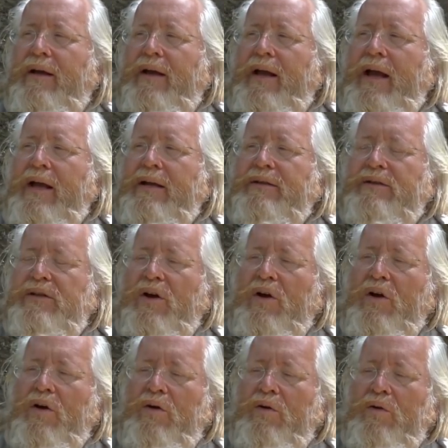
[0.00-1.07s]
And
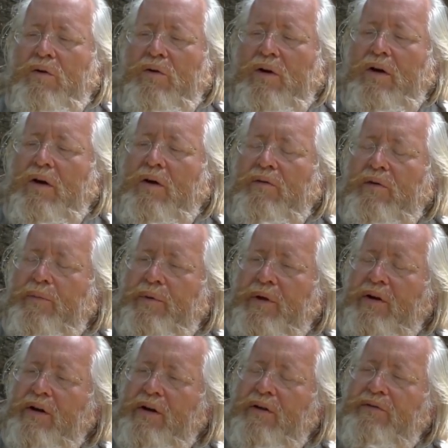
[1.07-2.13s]
so over a
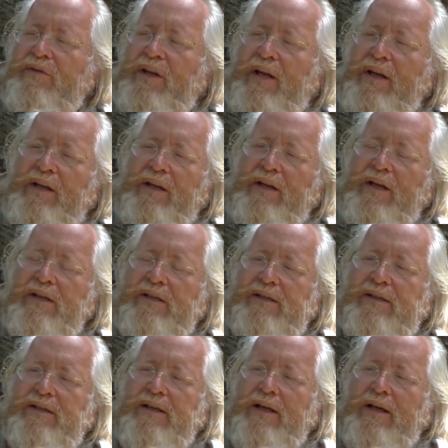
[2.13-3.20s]
period of 10
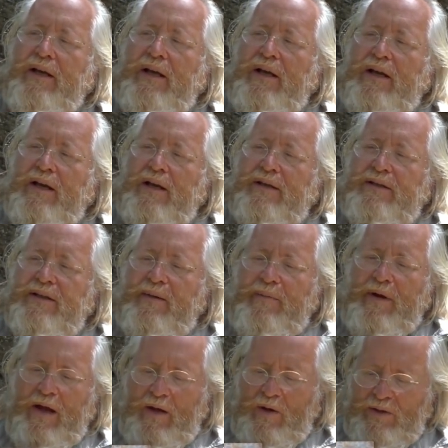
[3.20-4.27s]
years,
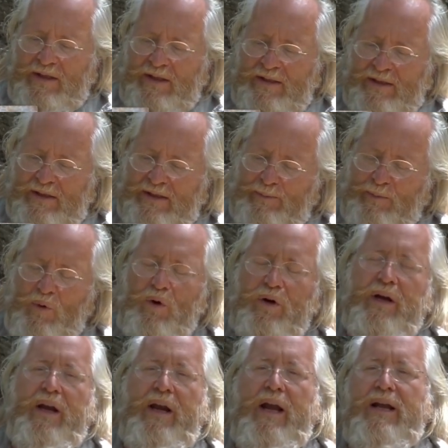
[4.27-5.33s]
somehow this book
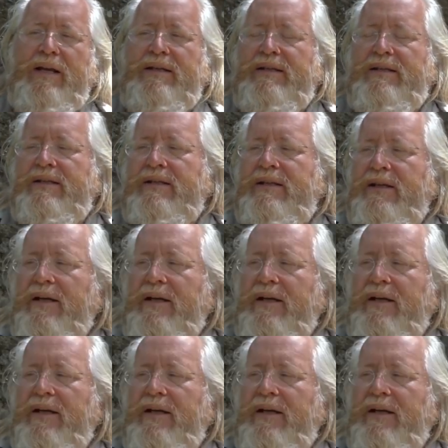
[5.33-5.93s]
has